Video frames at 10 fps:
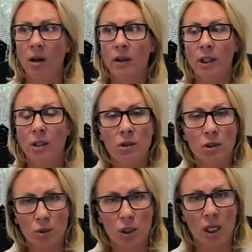on the
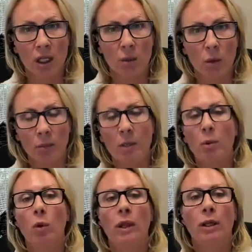YouTube channel where
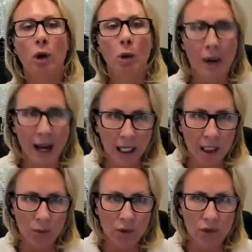people will then go back
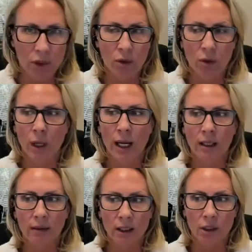and review
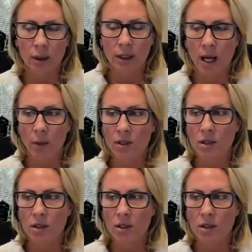and do it that way.